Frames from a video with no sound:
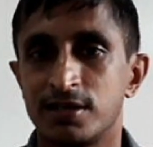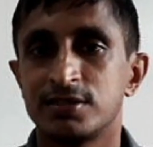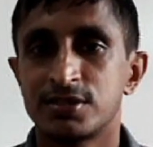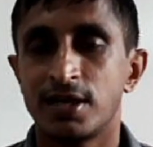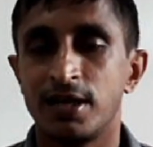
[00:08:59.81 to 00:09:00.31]

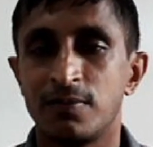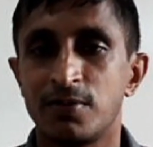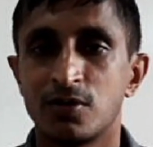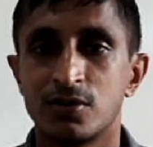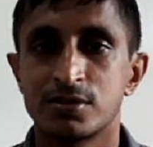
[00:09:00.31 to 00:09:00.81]
child
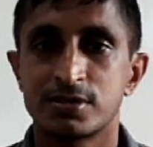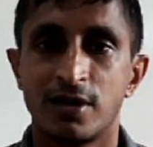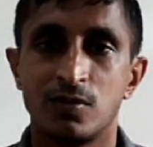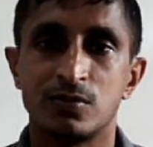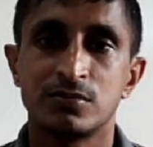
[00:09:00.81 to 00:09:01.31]
because
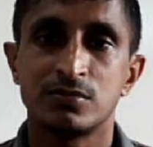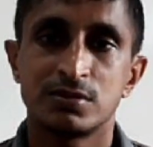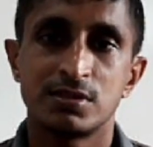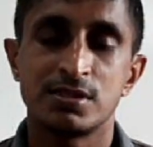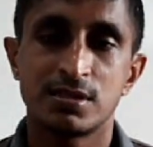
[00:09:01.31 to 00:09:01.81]
now
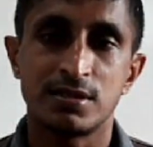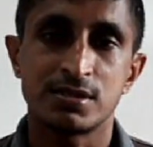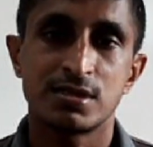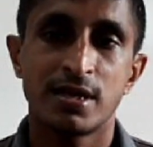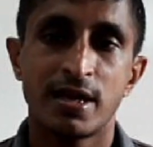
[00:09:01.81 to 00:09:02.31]
this
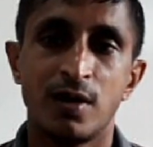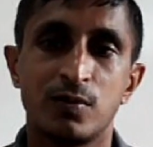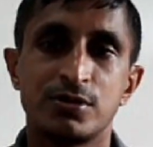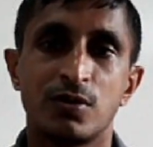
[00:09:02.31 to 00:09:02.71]
doesn't have